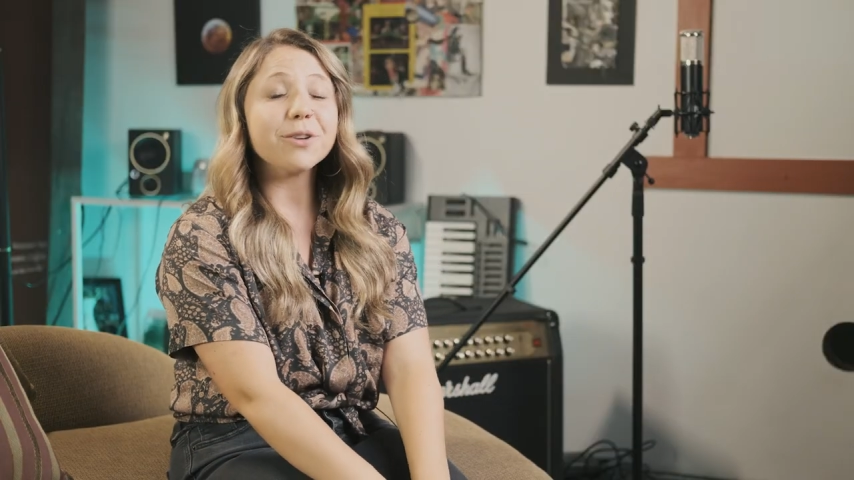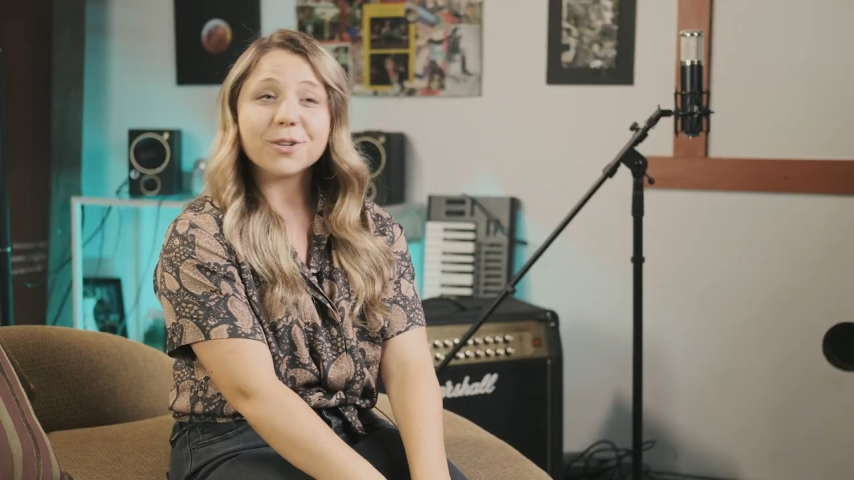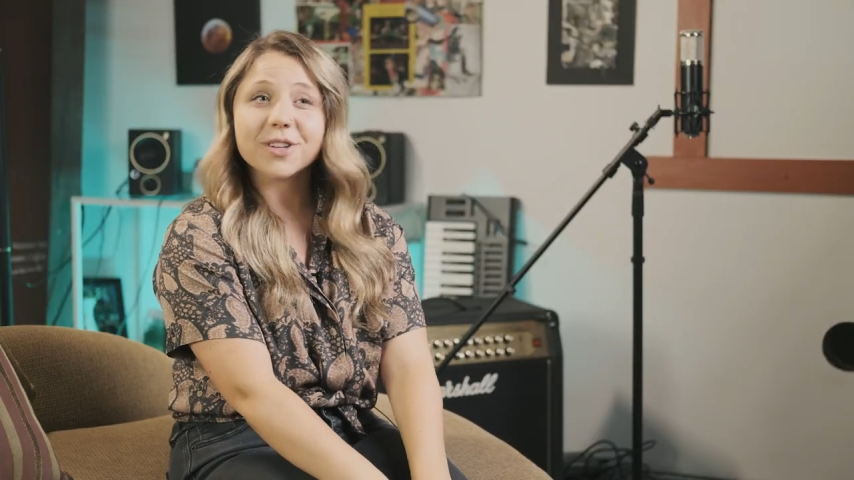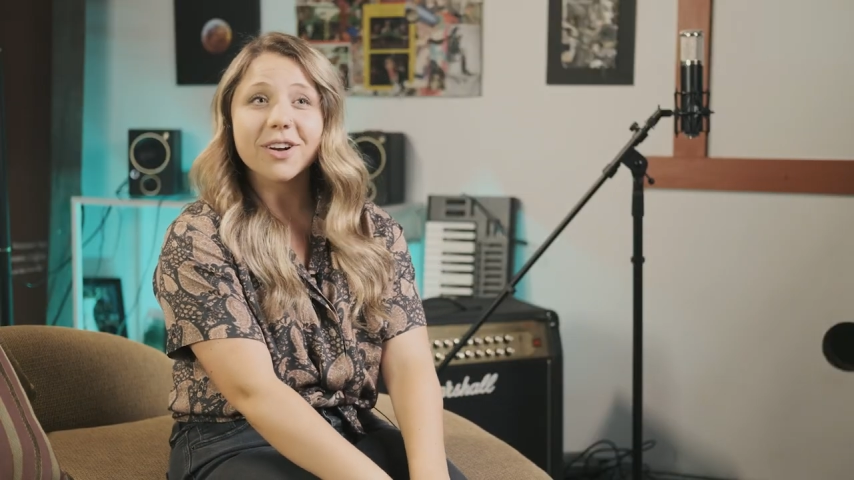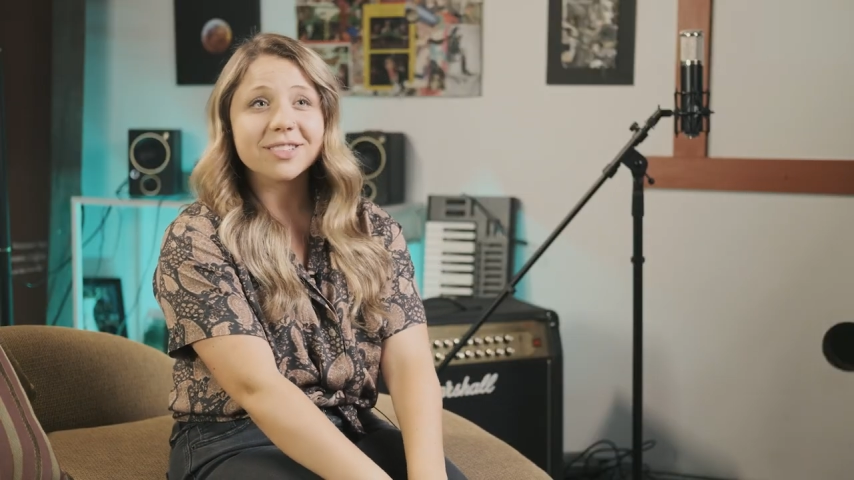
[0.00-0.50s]

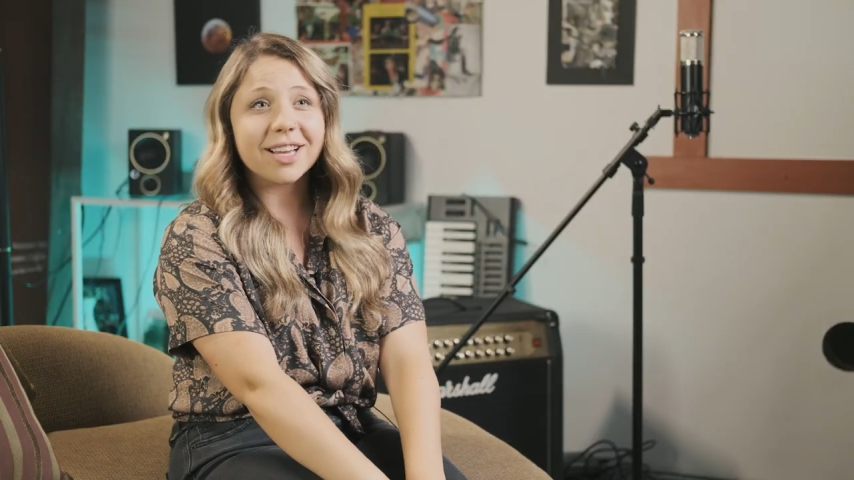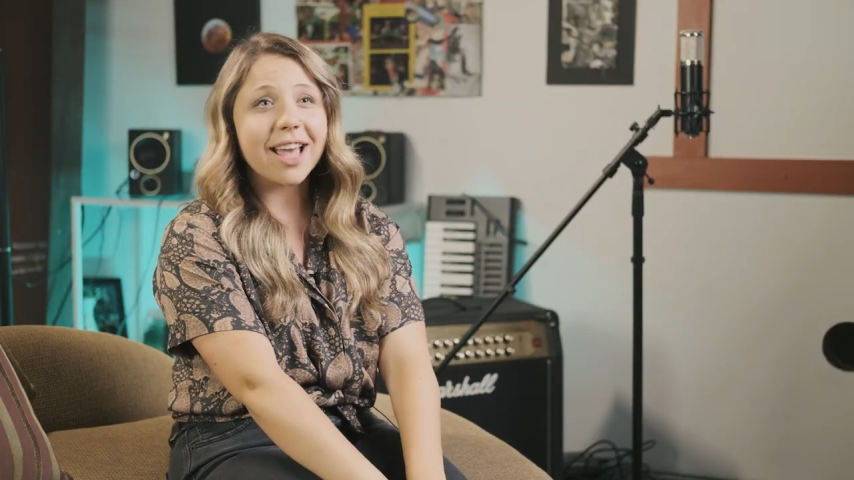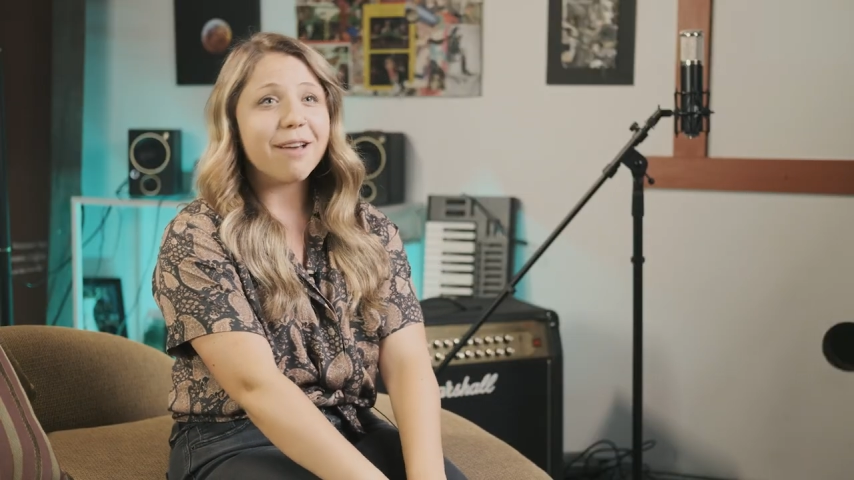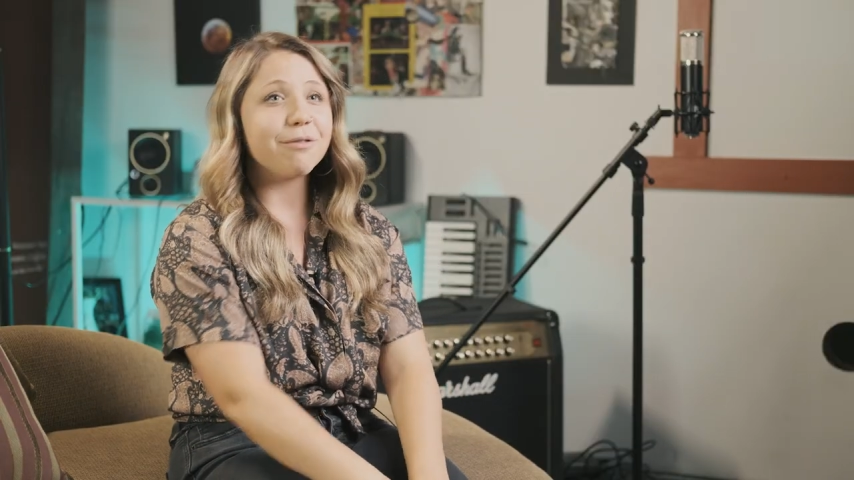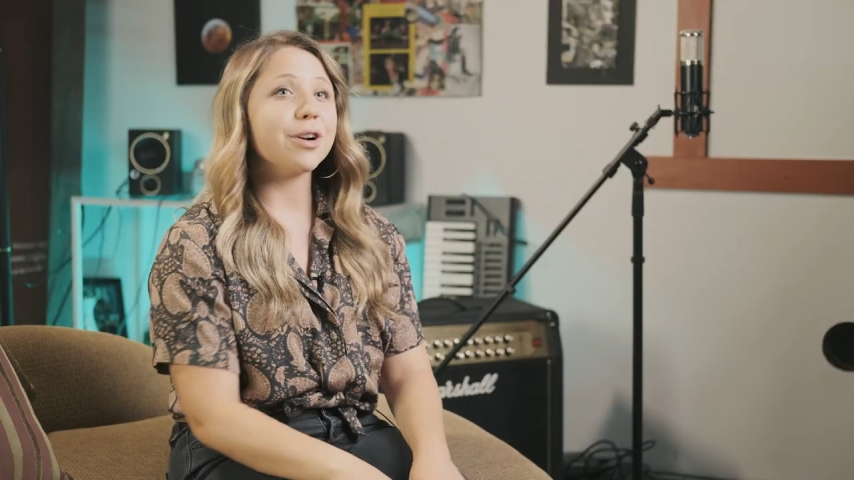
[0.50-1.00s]
first songs
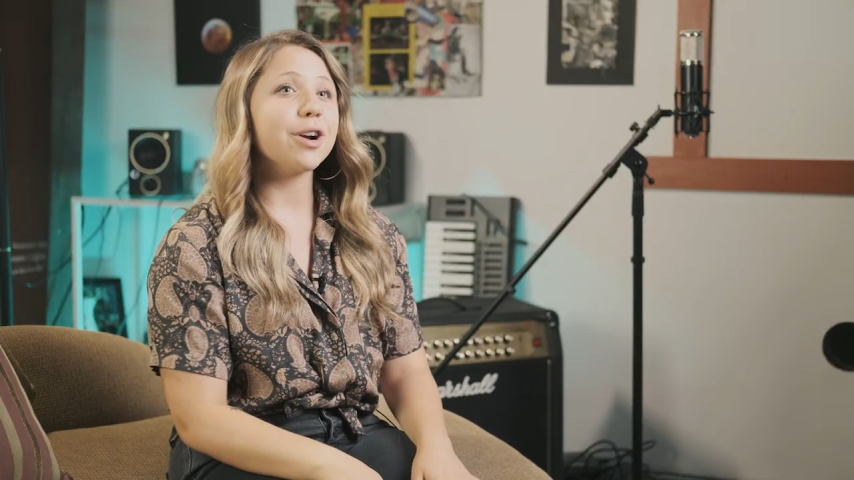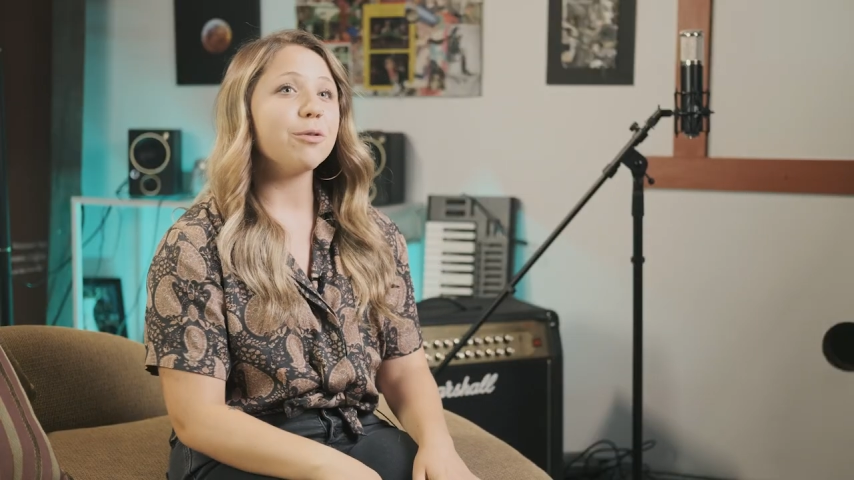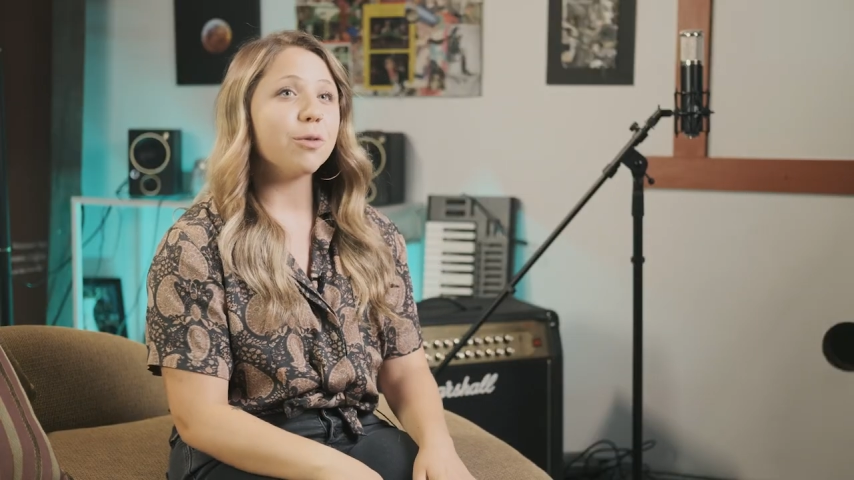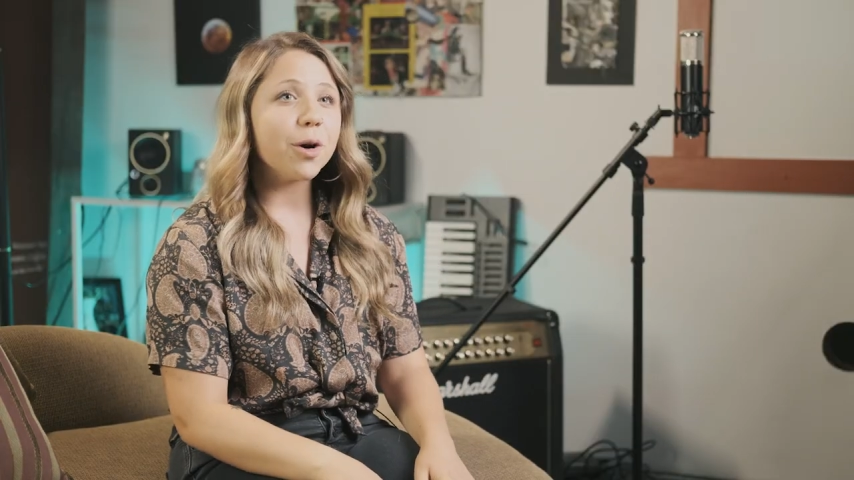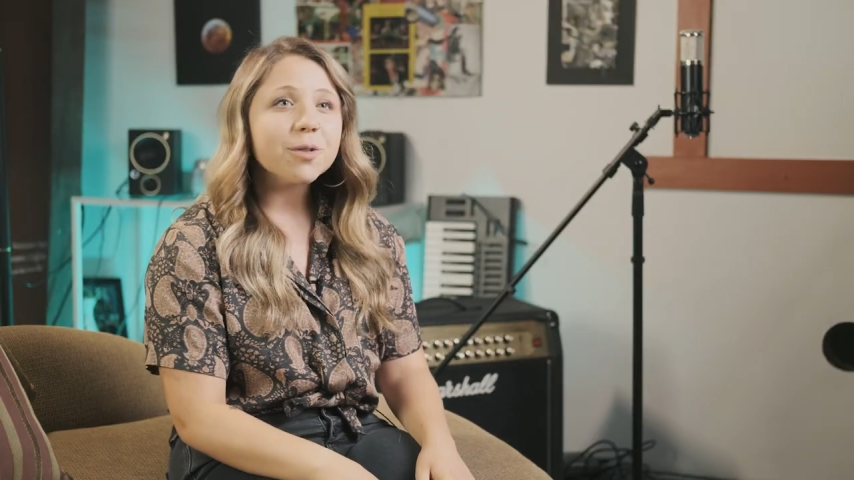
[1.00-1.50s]
I ever
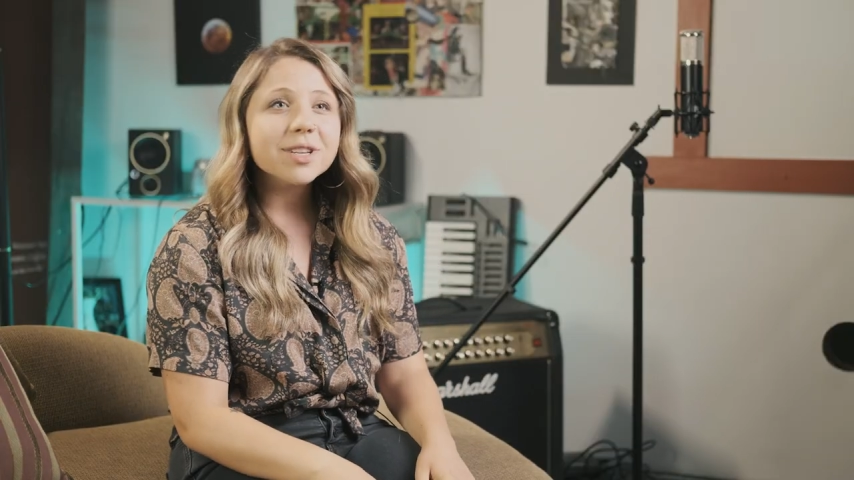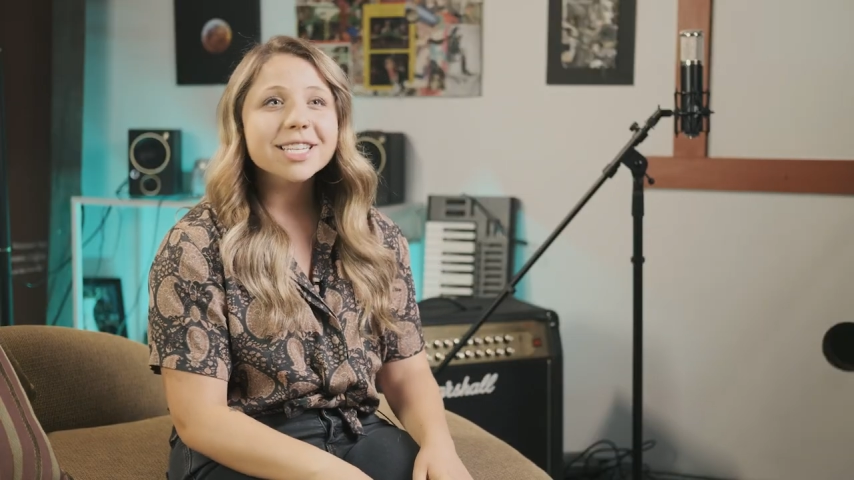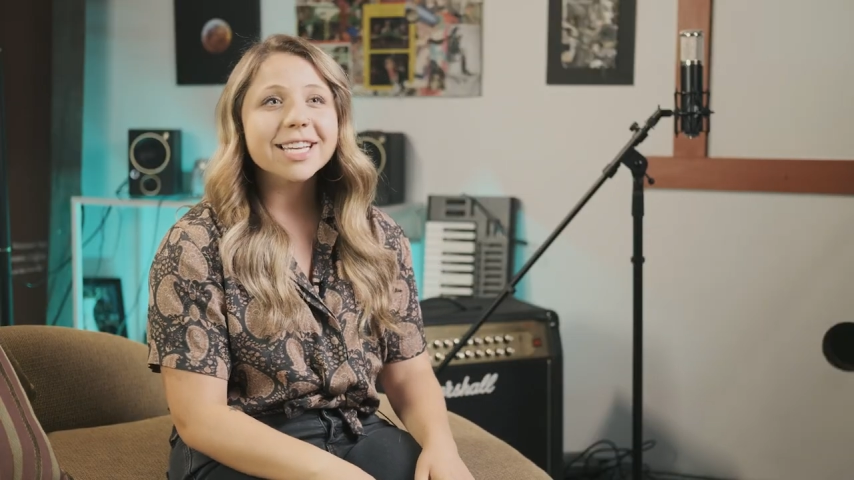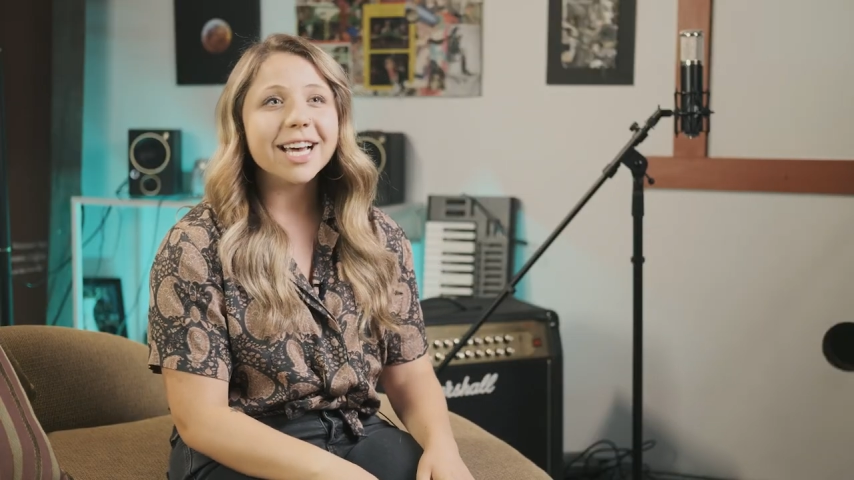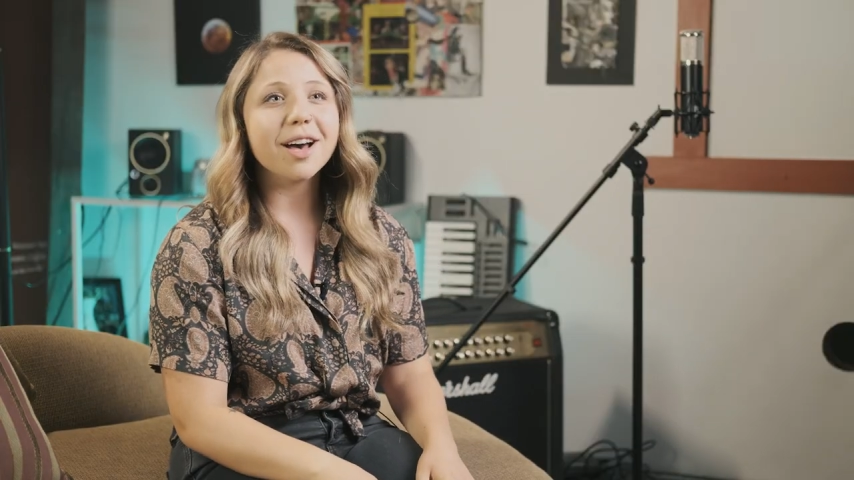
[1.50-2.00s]
wrote,